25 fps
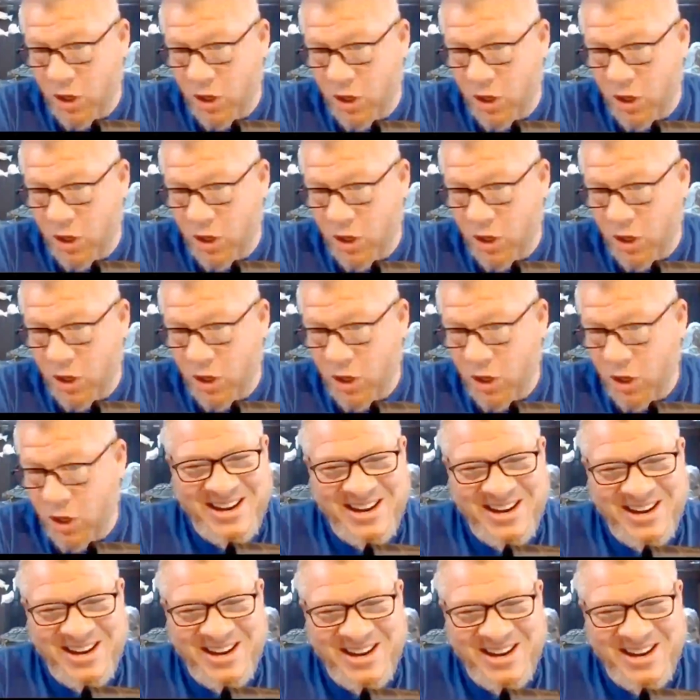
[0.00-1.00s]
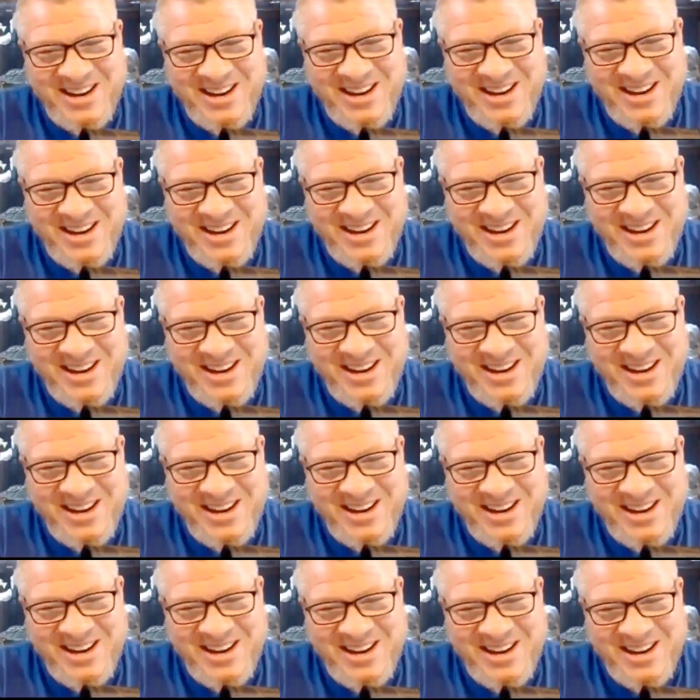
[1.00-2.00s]
sterilizers. Um,
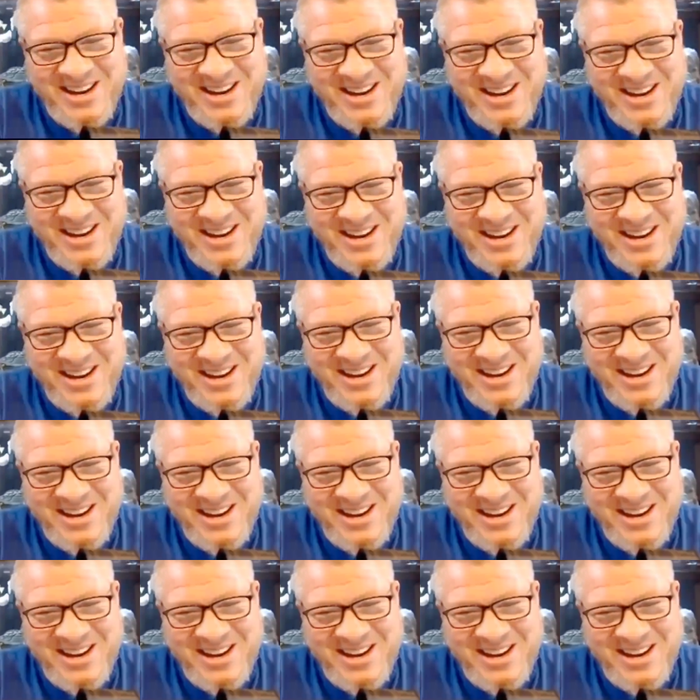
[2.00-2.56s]
uh,